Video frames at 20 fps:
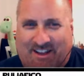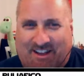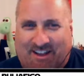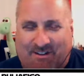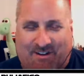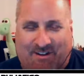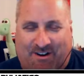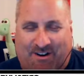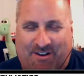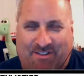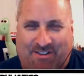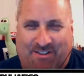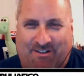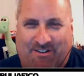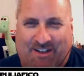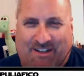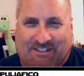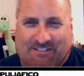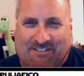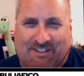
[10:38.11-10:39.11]
Are there
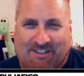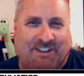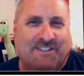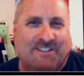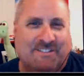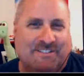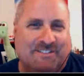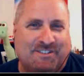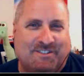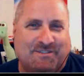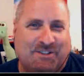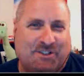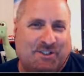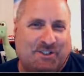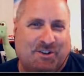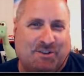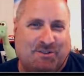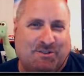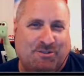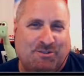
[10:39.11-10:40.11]
like tons of
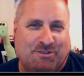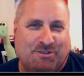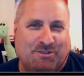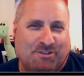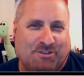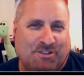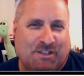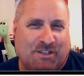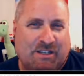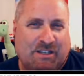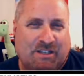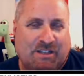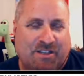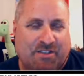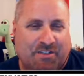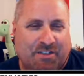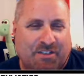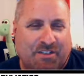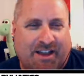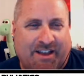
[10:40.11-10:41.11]
shows
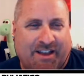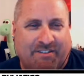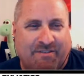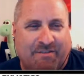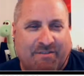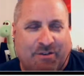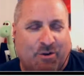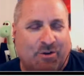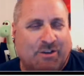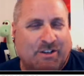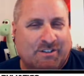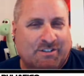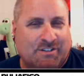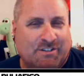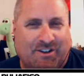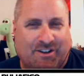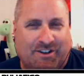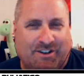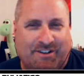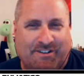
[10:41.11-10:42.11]
that focus
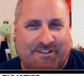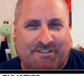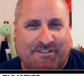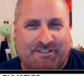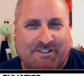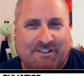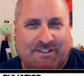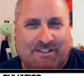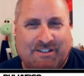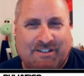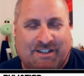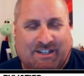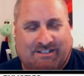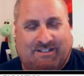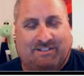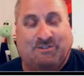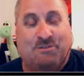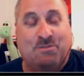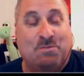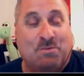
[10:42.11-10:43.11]
on like
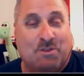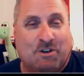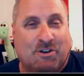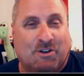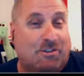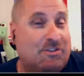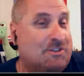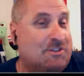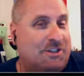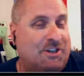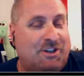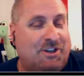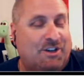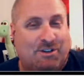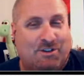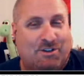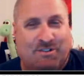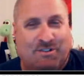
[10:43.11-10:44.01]
a Supergirl show,